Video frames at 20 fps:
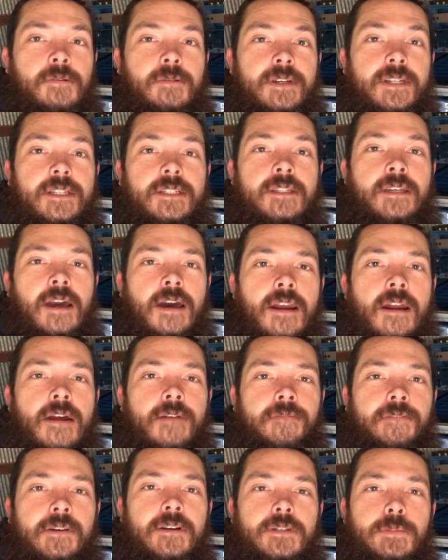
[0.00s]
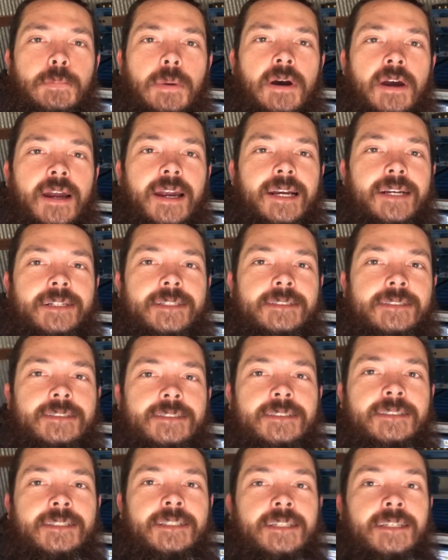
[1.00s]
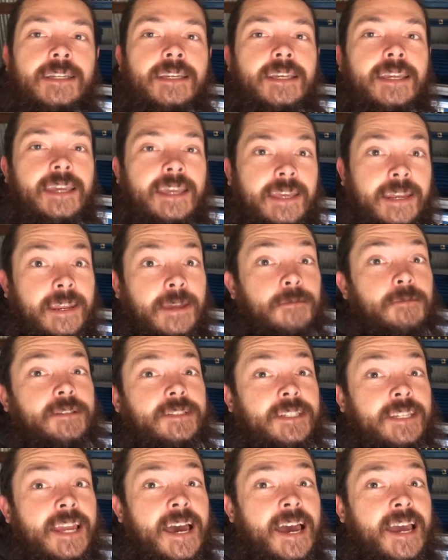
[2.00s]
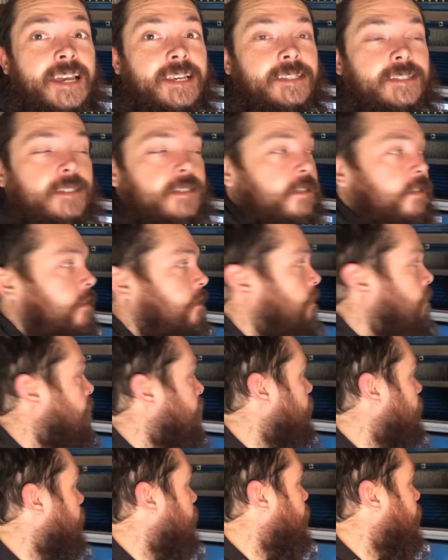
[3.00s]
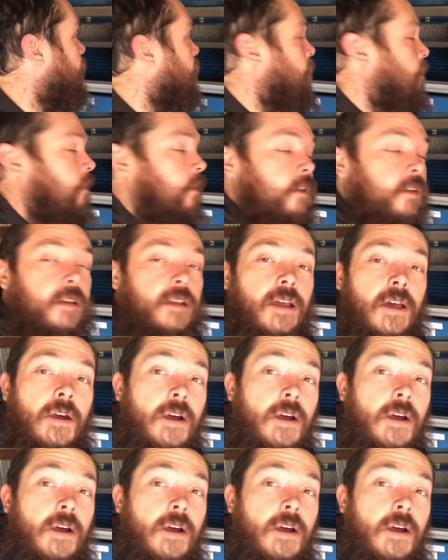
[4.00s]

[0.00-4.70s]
We just cut our first part and it was nice. I don't